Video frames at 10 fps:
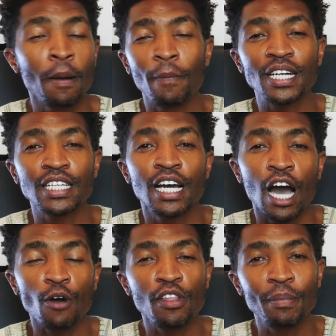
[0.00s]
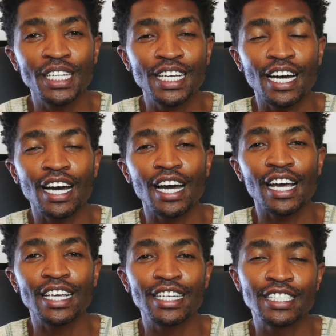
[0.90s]
But how the media
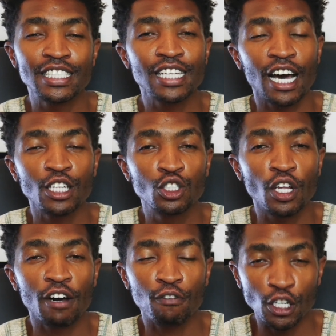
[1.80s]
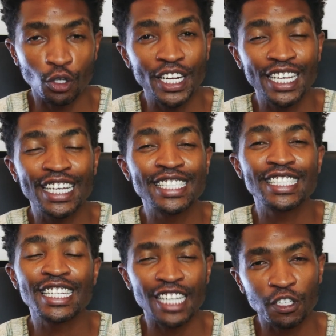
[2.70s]
is functioning is
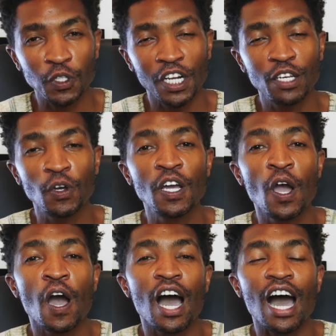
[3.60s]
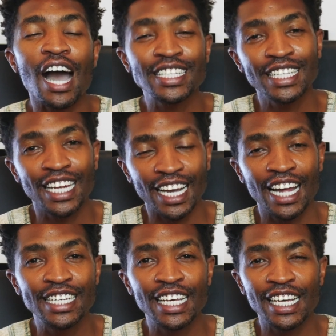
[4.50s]
it's actually acting like a
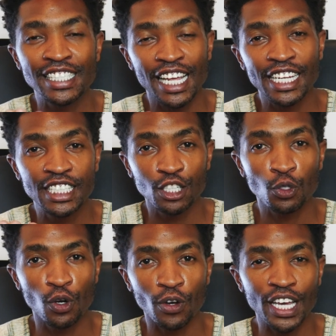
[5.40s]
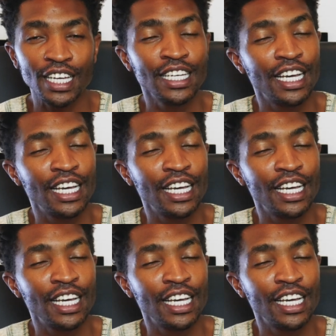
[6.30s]
de-escalating tool, okay?